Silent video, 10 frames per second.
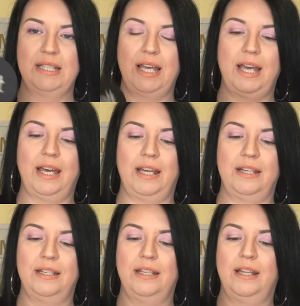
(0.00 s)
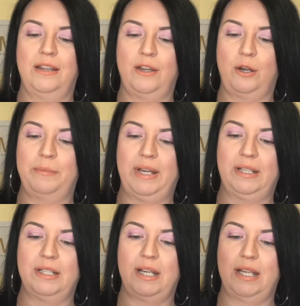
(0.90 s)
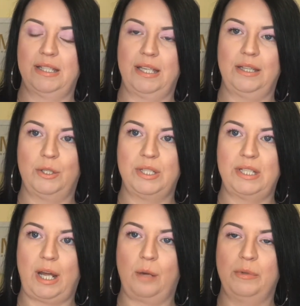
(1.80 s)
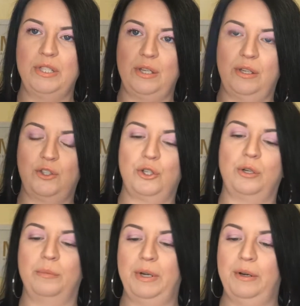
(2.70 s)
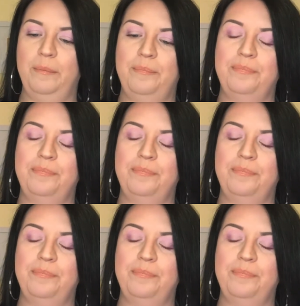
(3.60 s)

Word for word: and they are magnetized, like little stackable, so you get your little mirror.